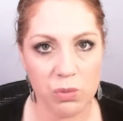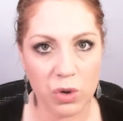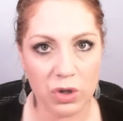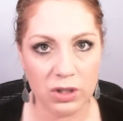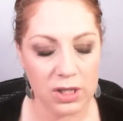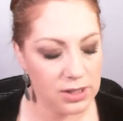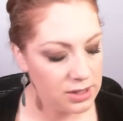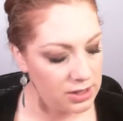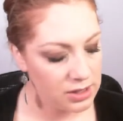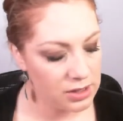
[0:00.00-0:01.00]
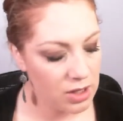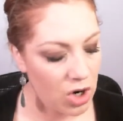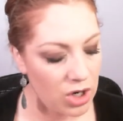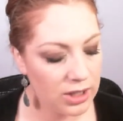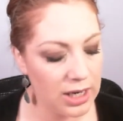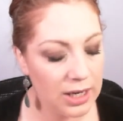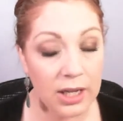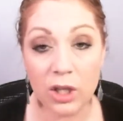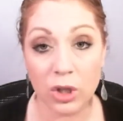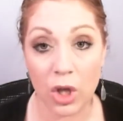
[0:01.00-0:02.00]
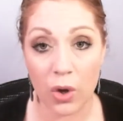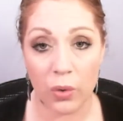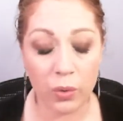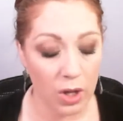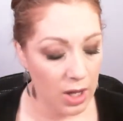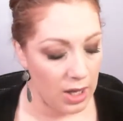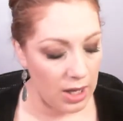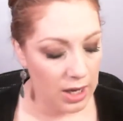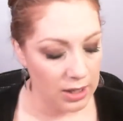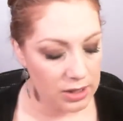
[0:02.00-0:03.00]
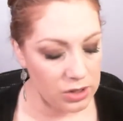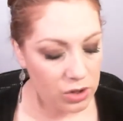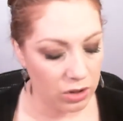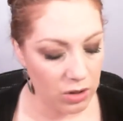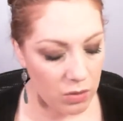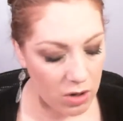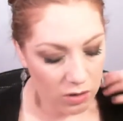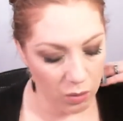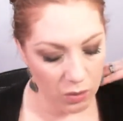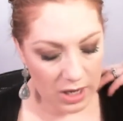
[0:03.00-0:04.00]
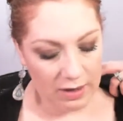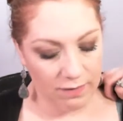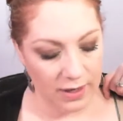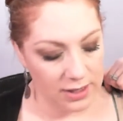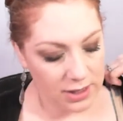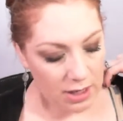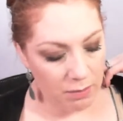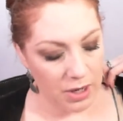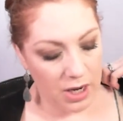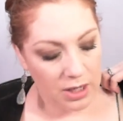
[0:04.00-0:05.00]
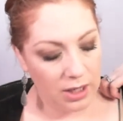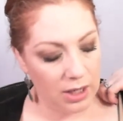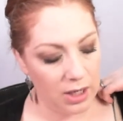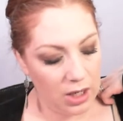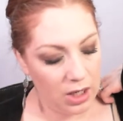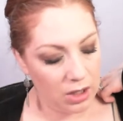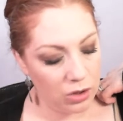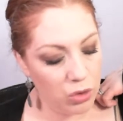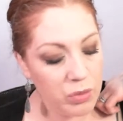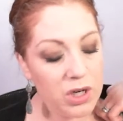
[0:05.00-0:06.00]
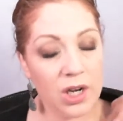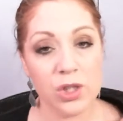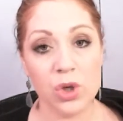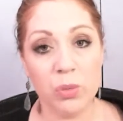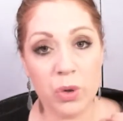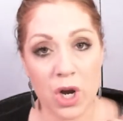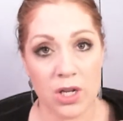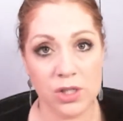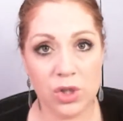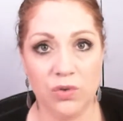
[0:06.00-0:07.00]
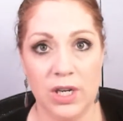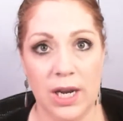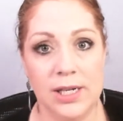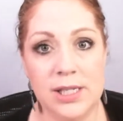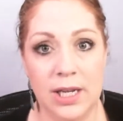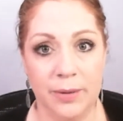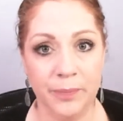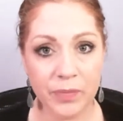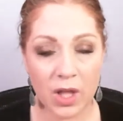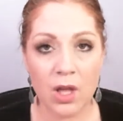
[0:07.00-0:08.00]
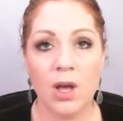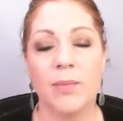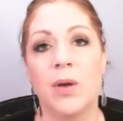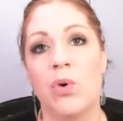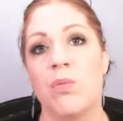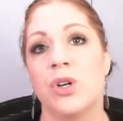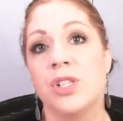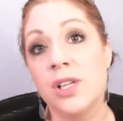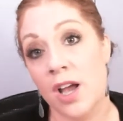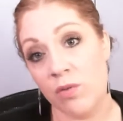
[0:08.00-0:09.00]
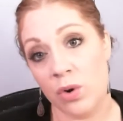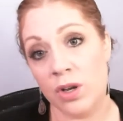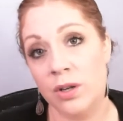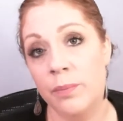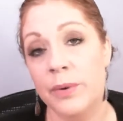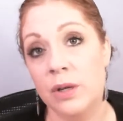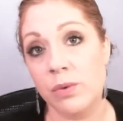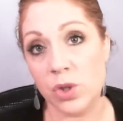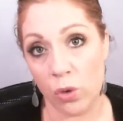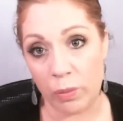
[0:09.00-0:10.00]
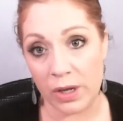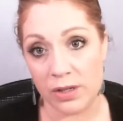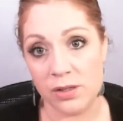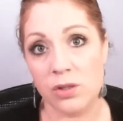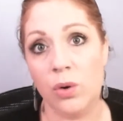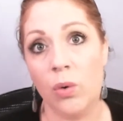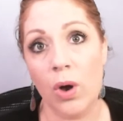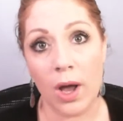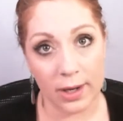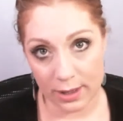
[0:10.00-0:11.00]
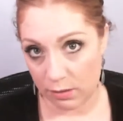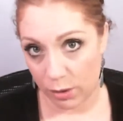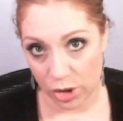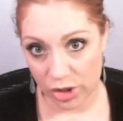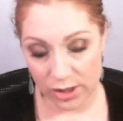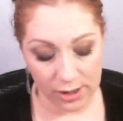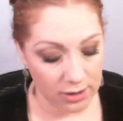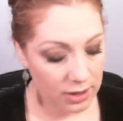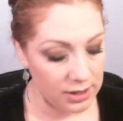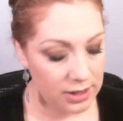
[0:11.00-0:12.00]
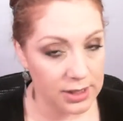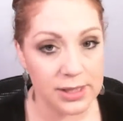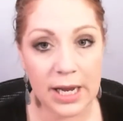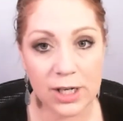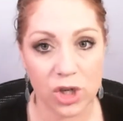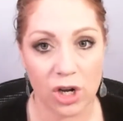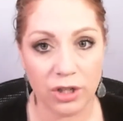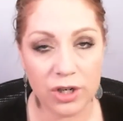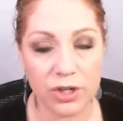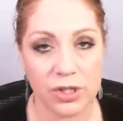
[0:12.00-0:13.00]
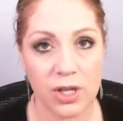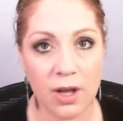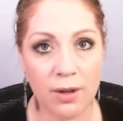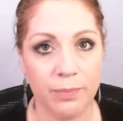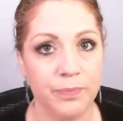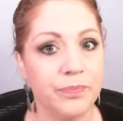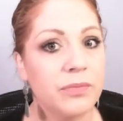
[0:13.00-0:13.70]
world is this hard candy glow and it's Glow All The Way Face and Body Luminizer Bronze 318. My Walmart did have one, but it was open, so I didn't purchase it. It is $8. Um,